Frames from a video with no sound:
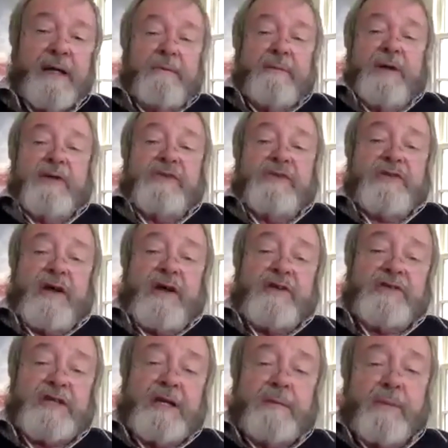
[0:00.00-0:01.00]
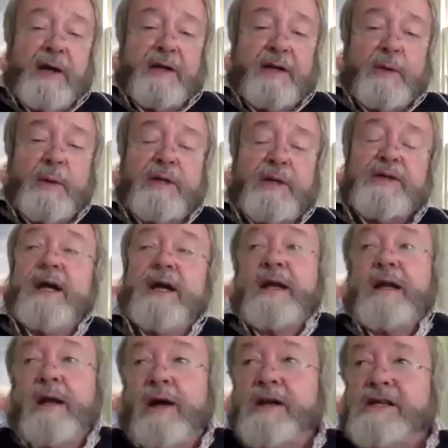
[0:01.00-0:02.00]
Mozart's G minor
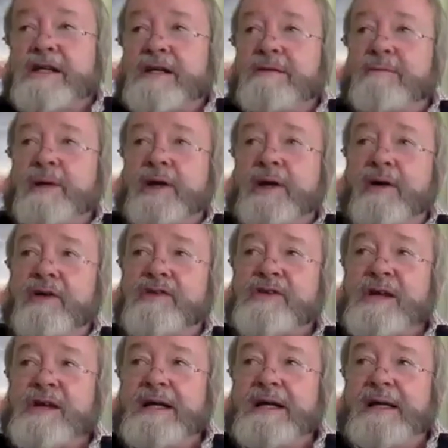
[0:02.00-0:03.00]
quintet, largely because